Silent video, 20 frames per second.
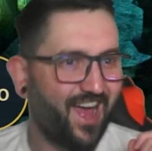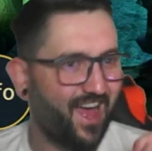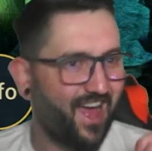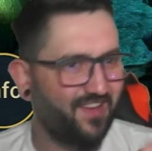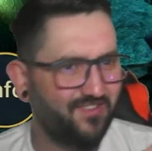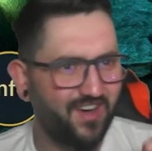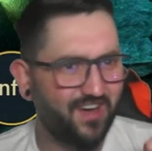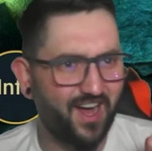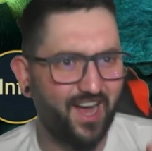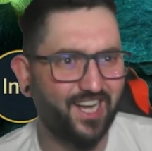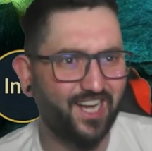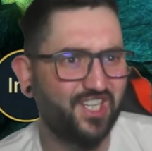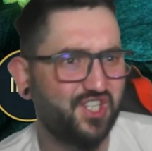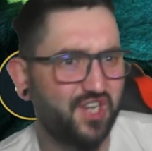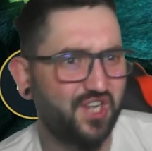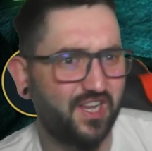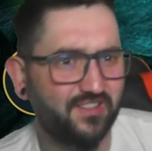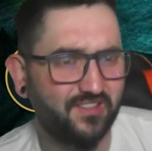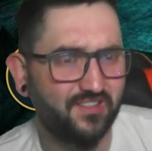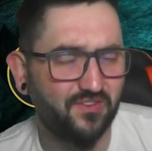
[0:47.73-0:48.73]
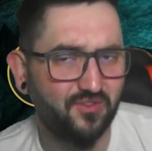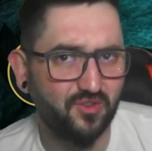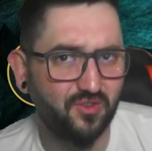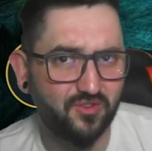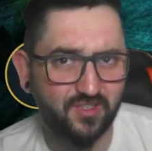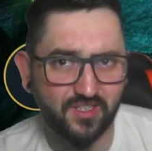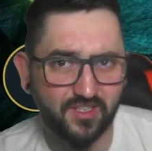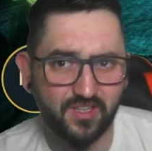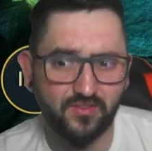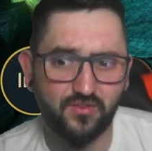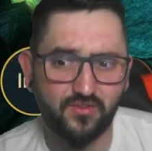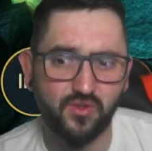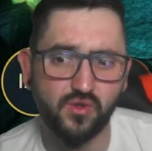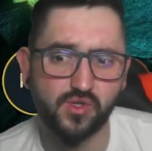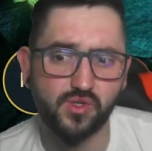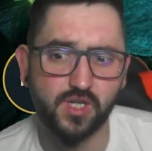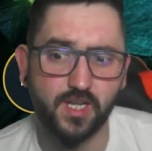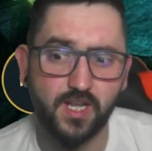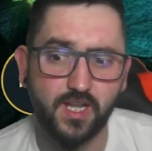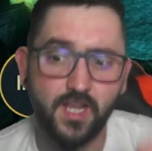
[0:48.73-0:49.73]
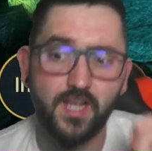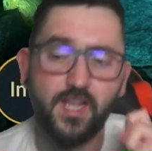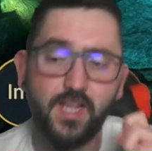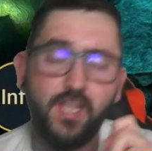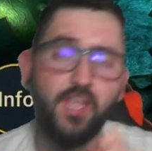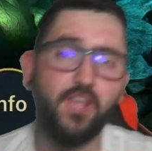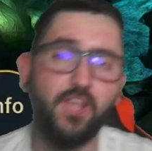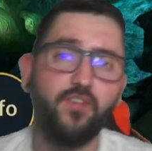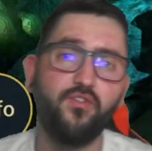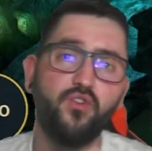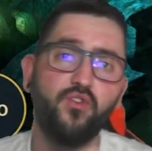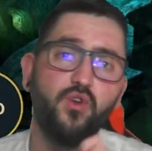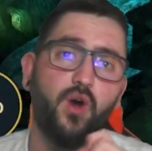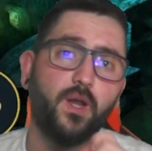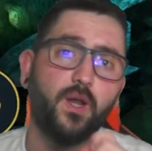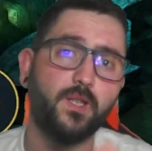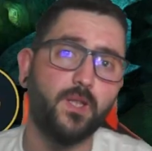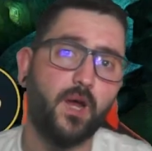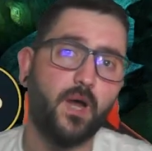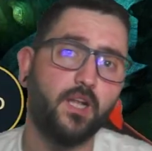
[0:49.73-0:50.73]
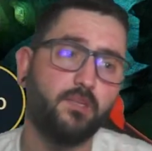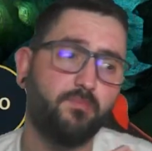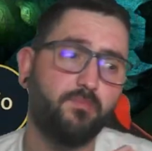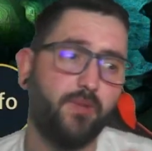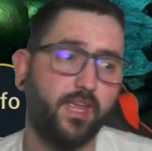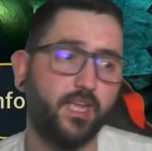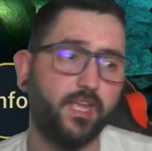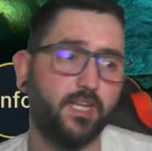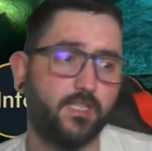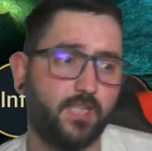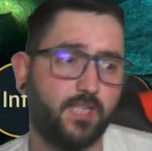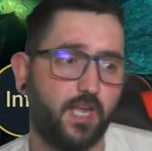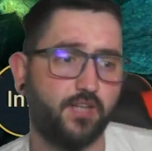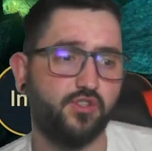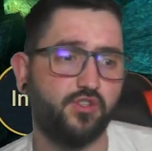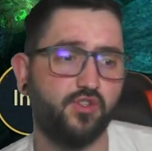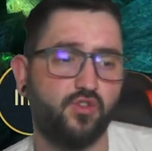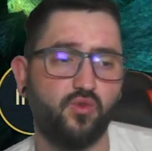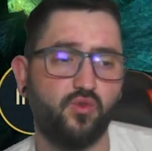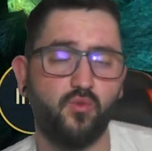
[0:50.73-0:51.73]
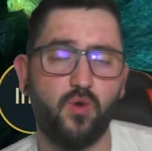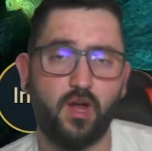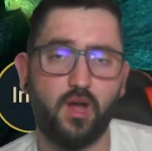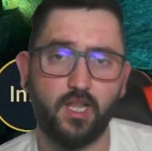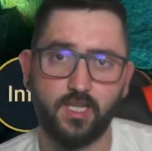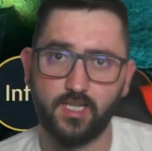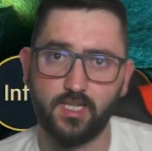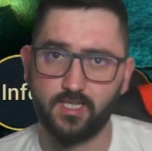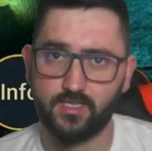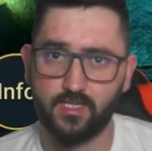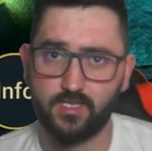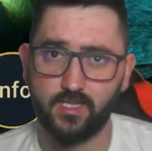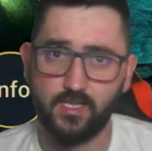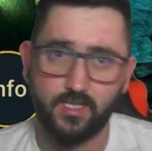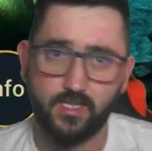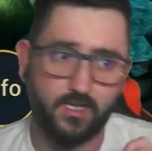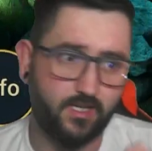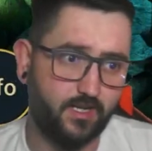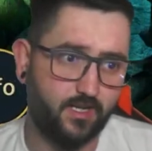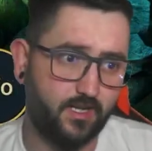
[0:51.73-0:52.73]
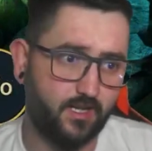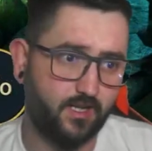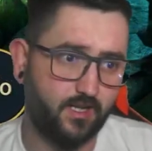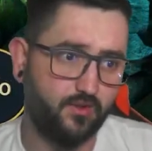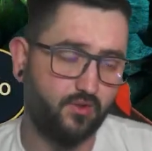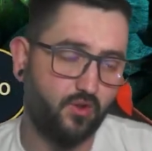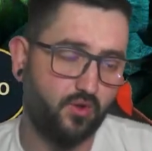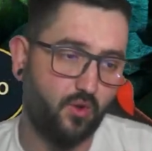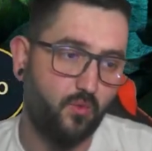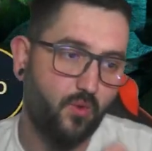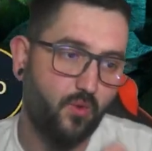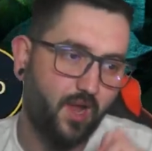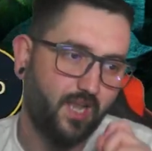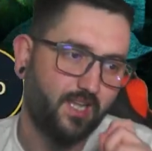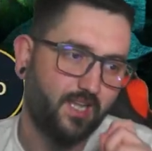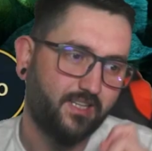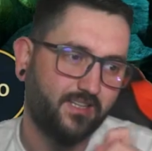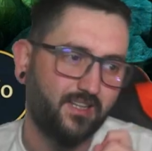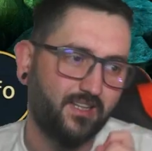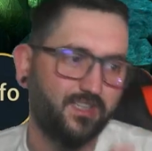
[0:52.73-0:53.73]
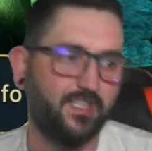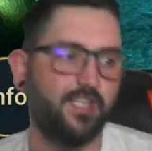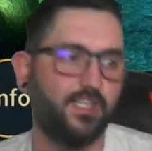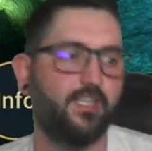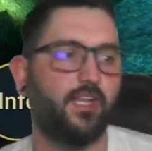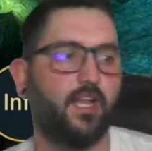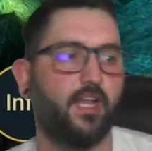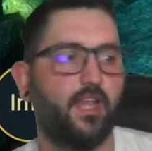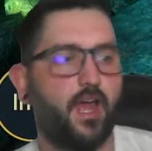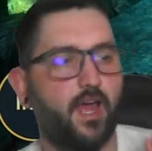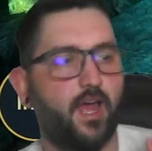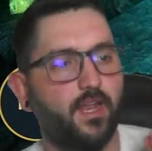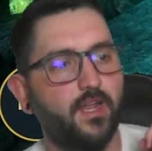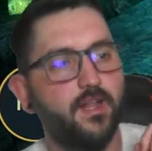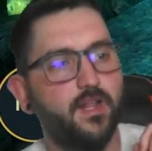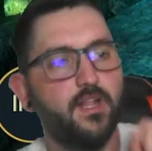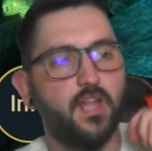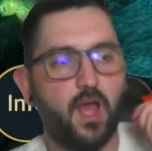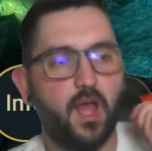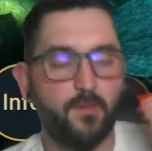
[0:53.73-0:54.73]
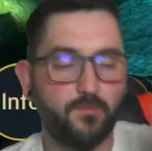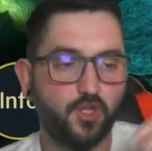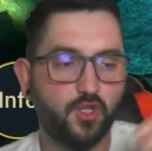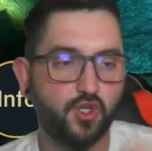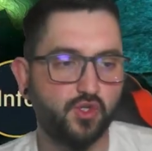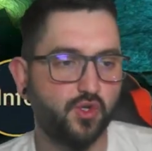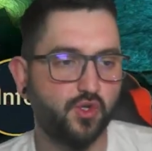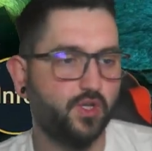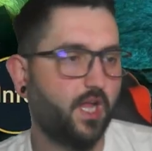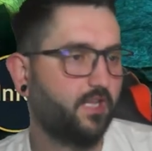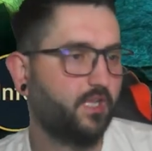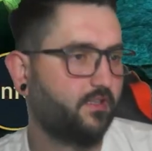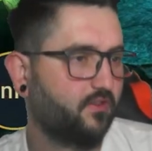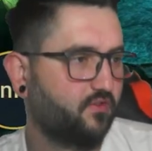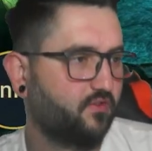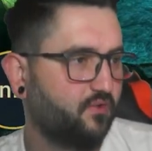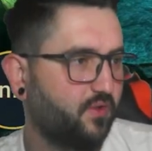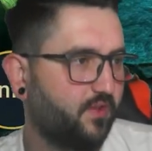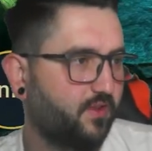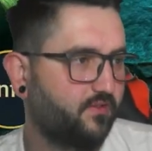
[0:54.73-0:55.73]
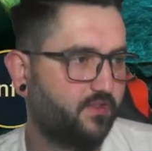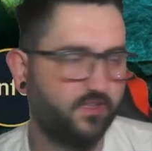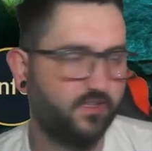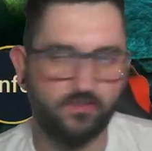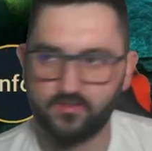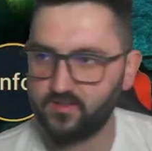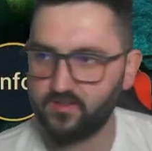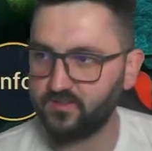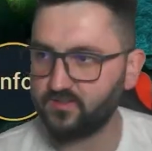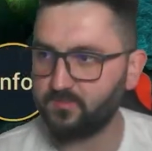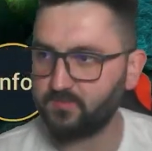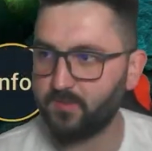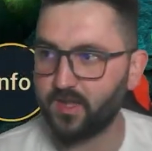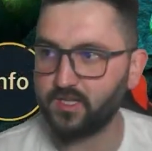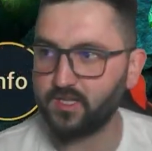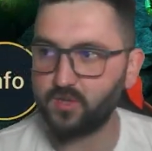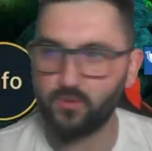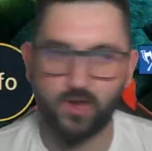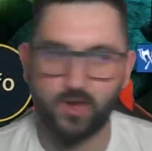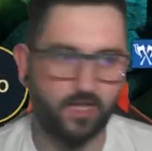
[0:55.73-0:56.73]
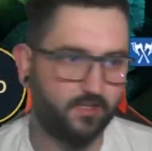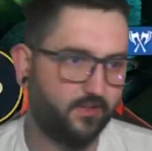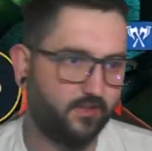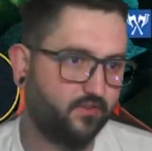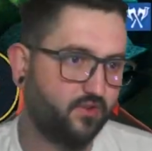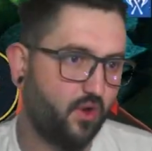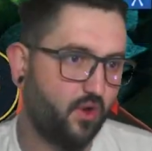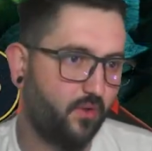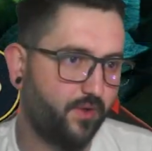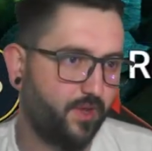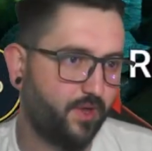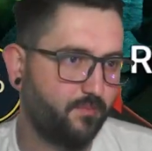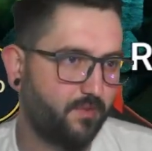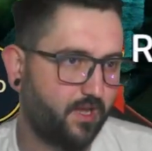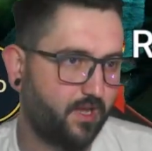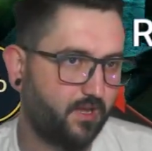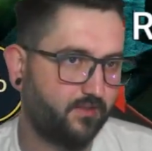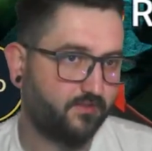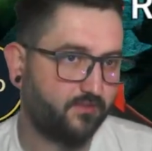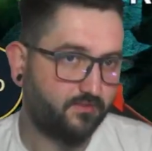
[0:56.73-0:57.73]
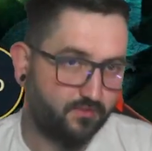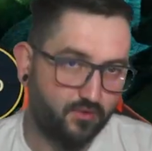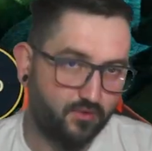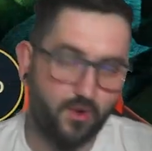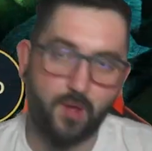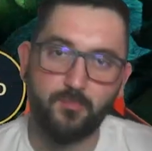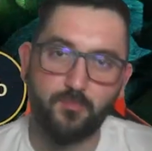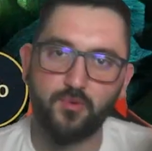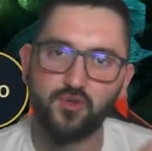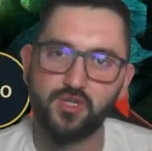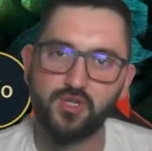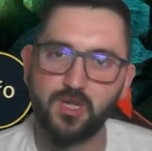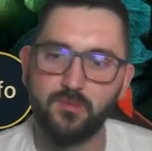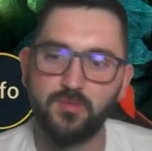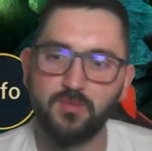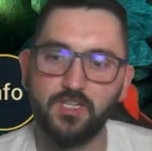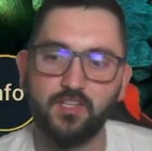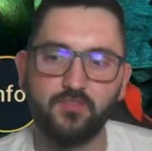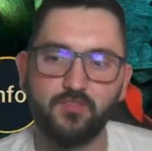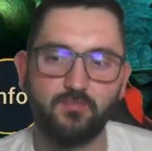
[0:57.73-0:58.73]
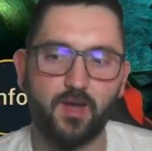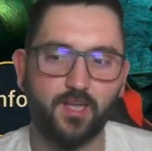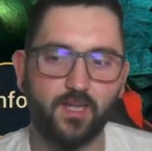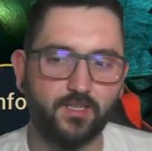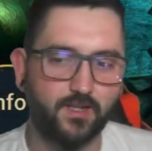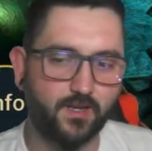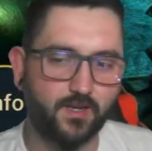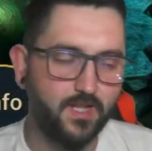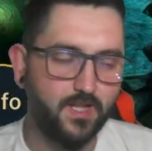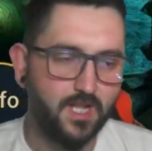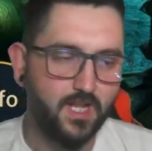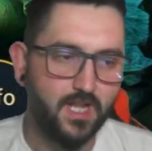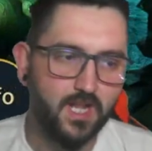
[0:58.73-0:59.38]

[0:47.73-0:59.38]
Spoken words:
have a high chance of losing the fusion if you are not paying attention to one little detail. And I'm going to show you that as soon as this spider run is going, because, I'm pushing a bit the spider.